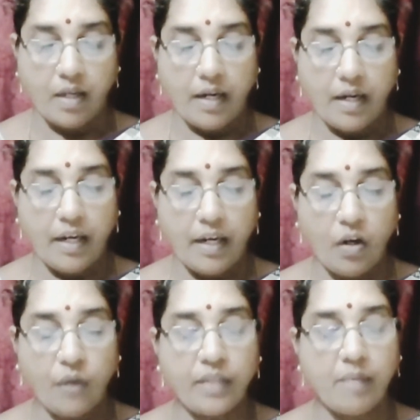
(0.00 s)
And all
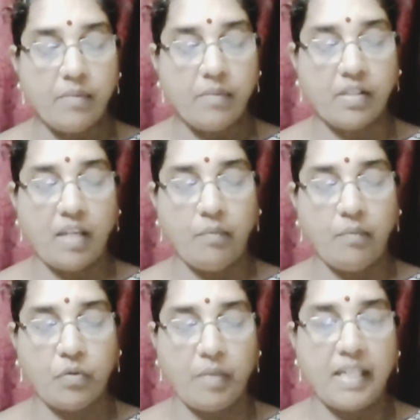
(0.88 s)
of them seem
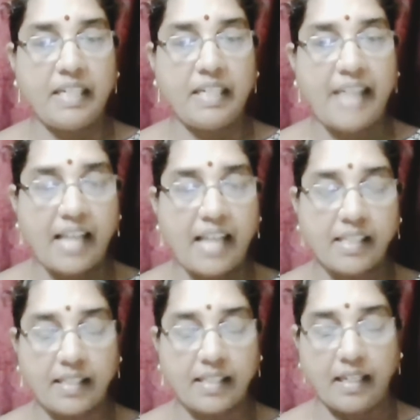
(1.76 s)
to be
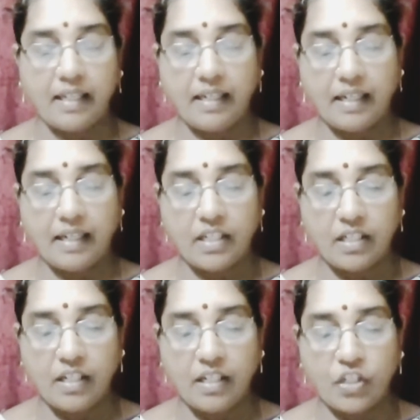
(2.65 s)
dancing and
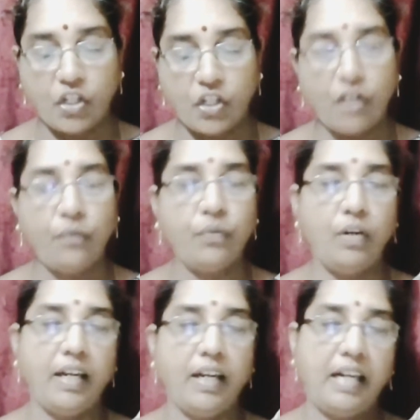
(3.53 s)
in a
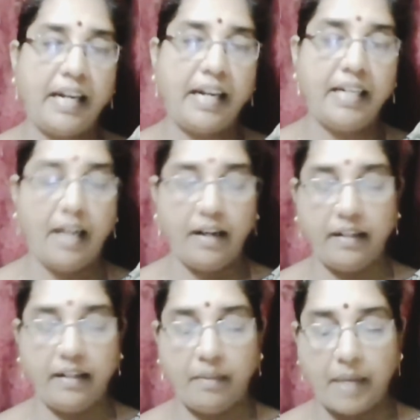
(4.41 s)
cheerful and
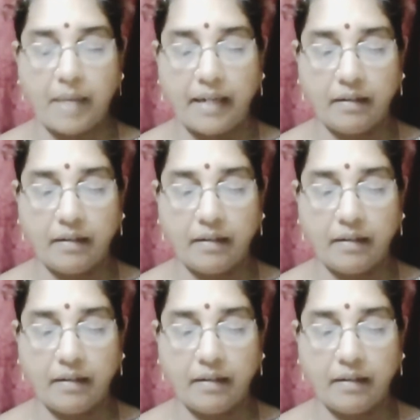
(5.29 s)
light-hearted manner.